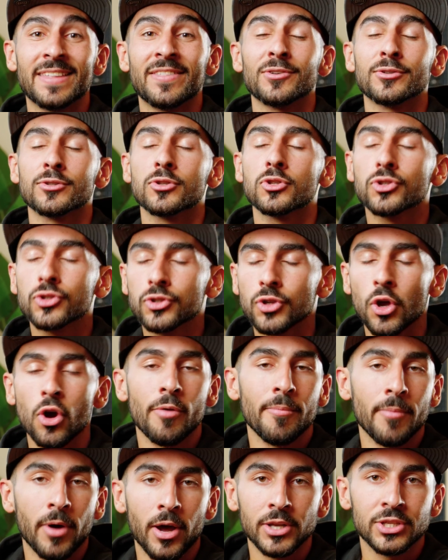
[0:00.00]
There's
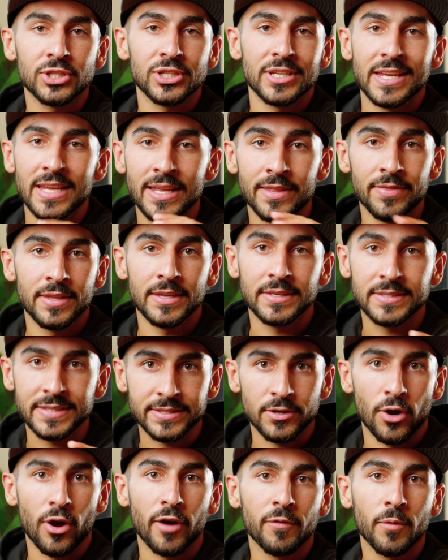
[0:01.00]
so much in
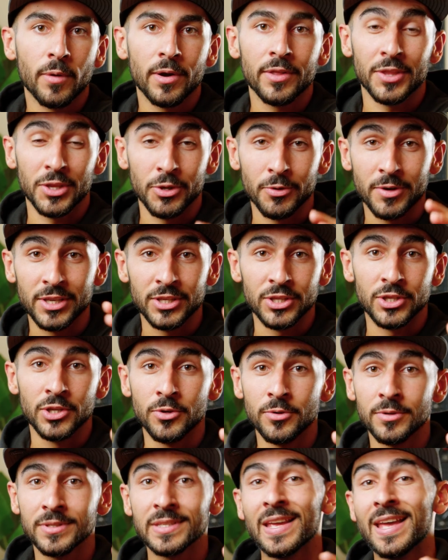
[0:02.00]
this software that you can
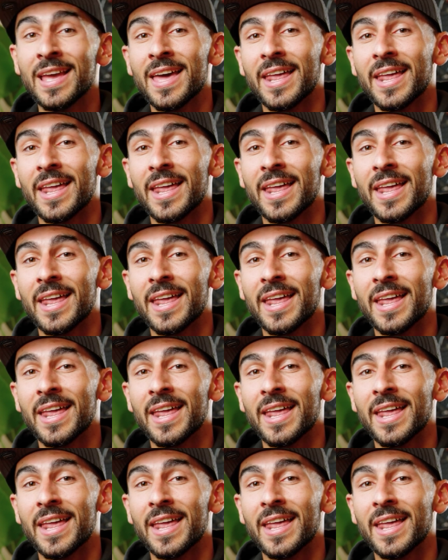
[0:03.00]
use.